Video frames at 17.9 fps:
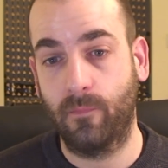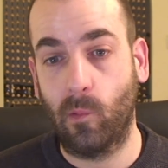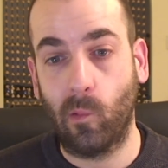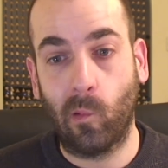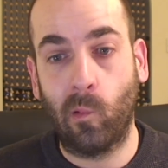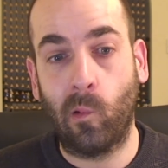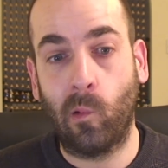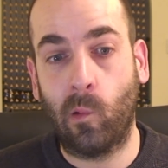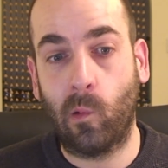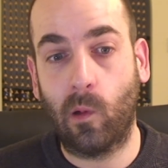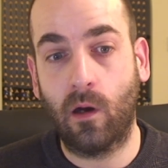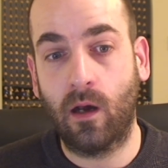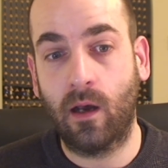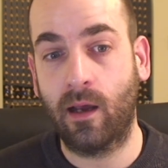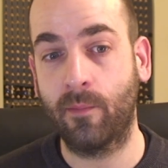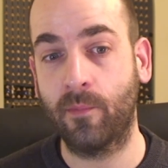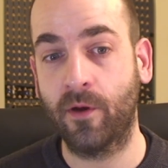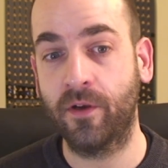Or
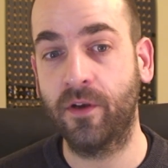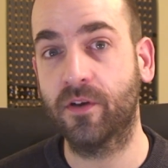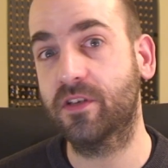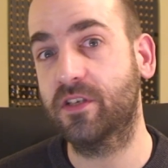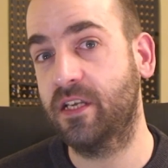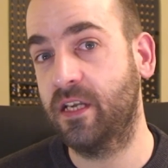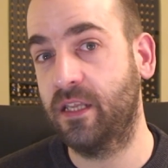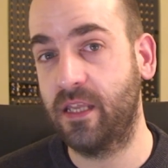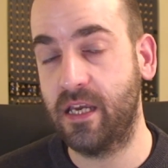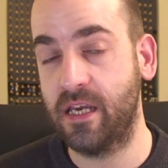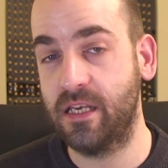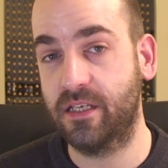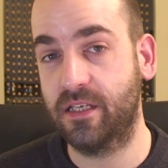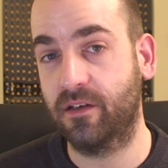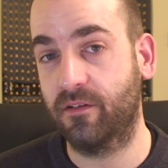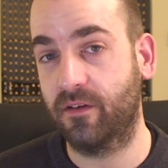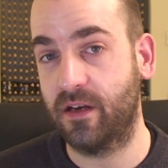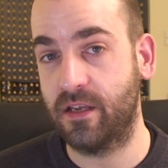am I not seeing the
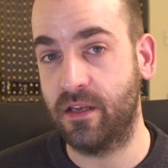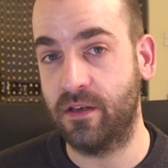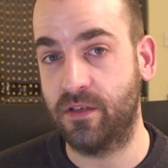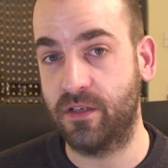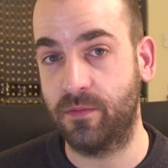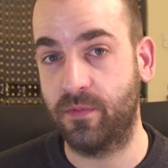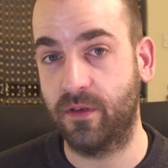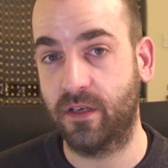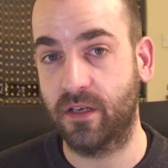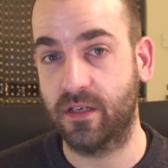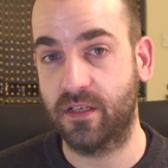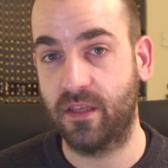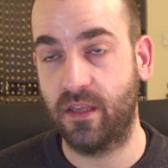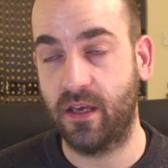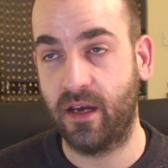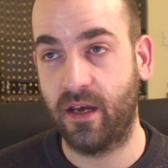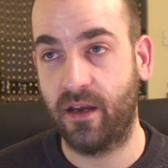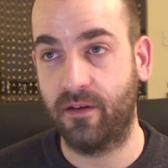e-cigarette users because
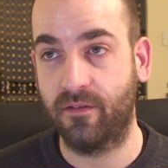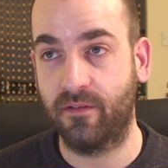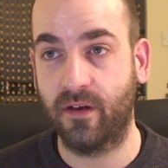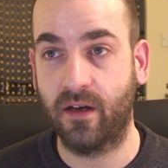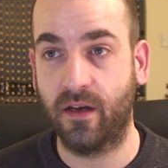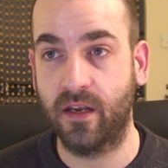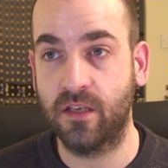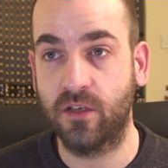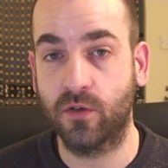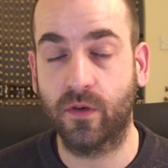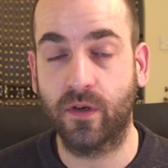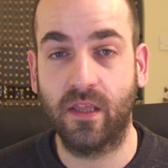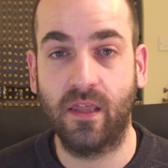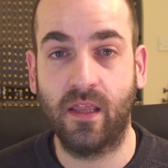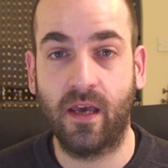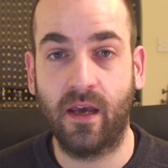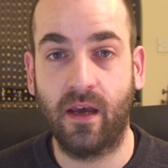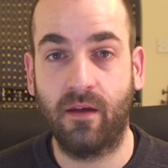they're
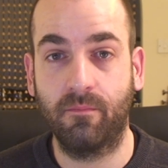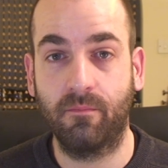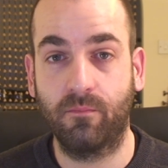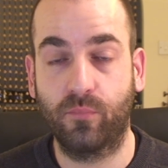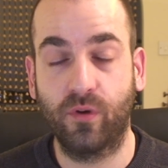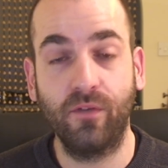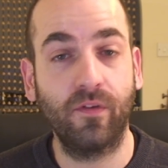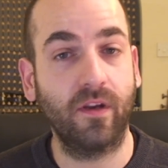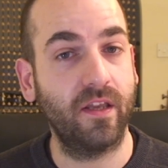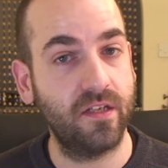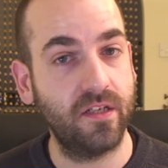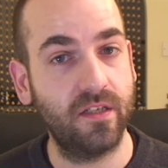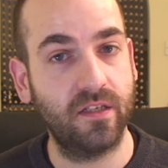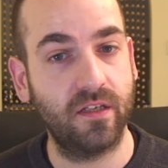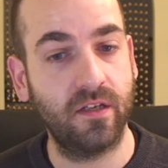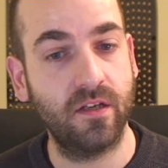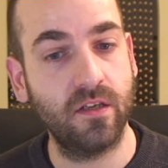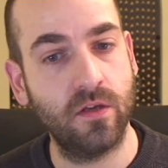enjoying their privilege
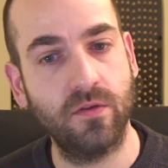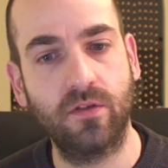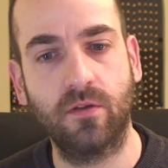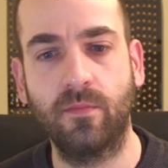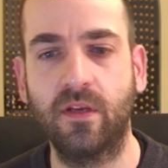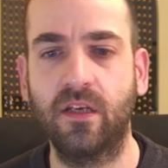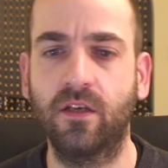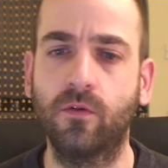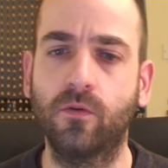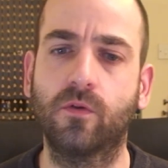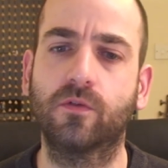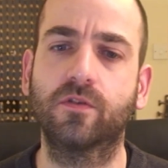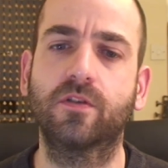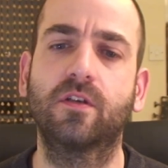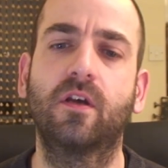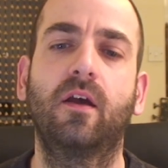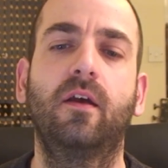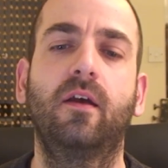to use them
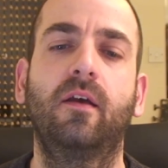indoors?